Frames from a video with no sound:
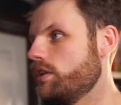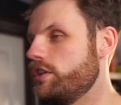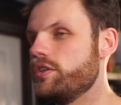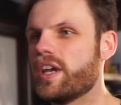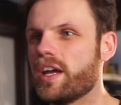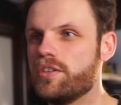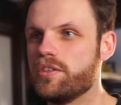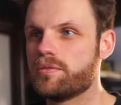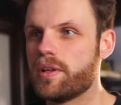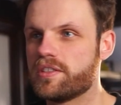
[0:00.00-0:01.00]
you can
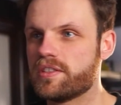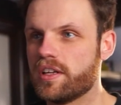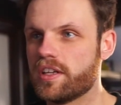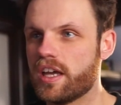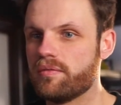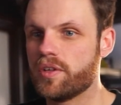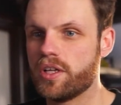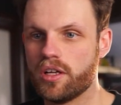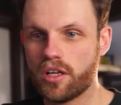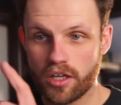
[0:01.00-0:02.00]
use places like
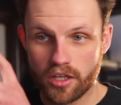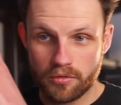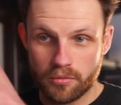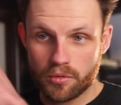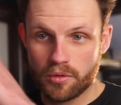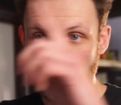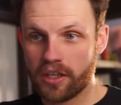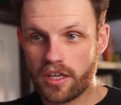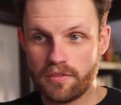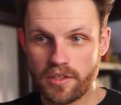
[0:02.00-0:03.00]
Canva. I will
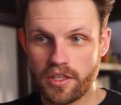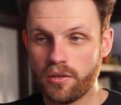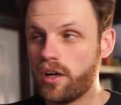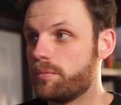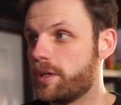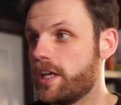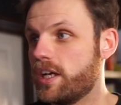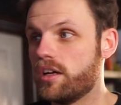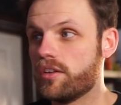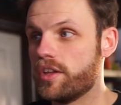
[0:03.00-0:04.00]
link a video up here
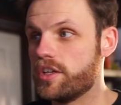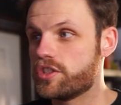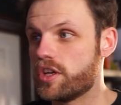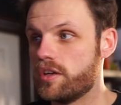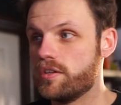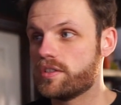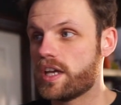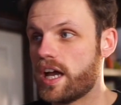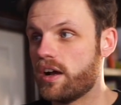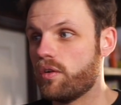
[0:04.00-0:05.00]
that shows
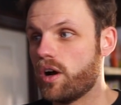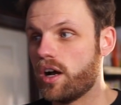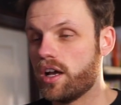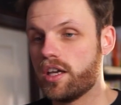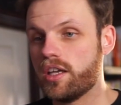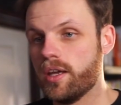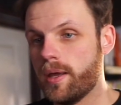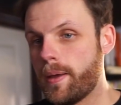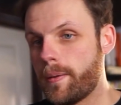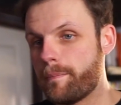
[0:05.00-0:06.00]
how I
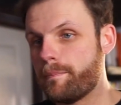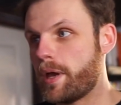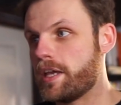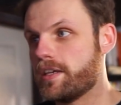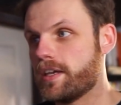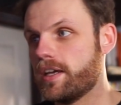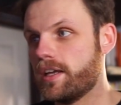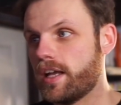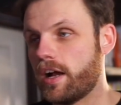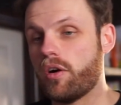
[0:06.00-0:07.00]

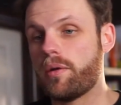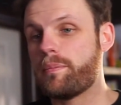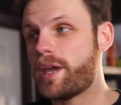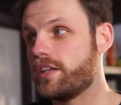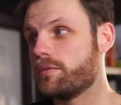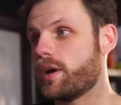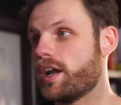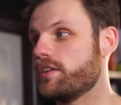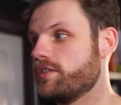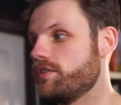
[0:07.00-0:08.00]
made a
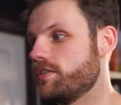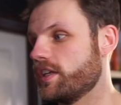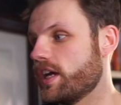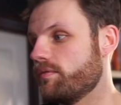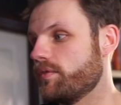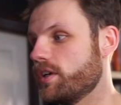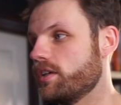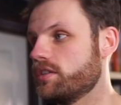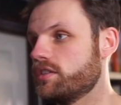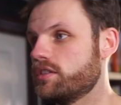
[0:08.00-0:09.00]
brand using Canva.
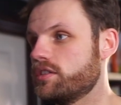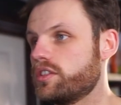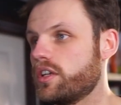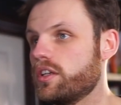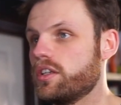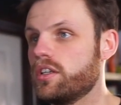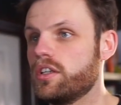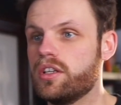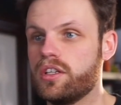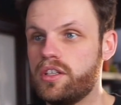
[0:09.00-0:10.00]
So
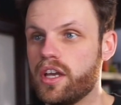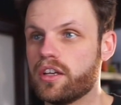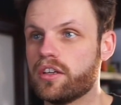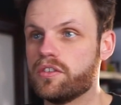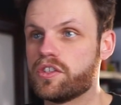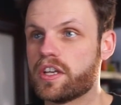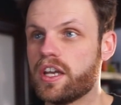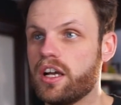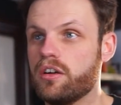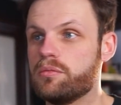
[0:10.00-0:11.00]
yeah, go and check it
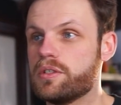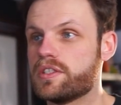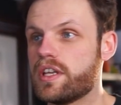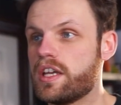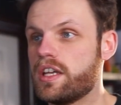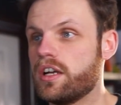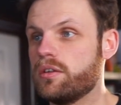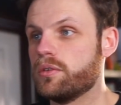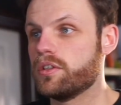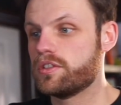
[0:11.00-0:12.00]
out. But say I
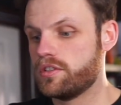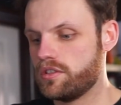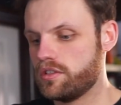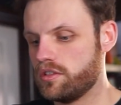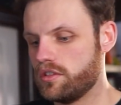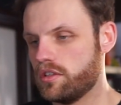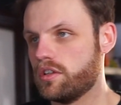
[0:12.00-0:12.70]
wanted to do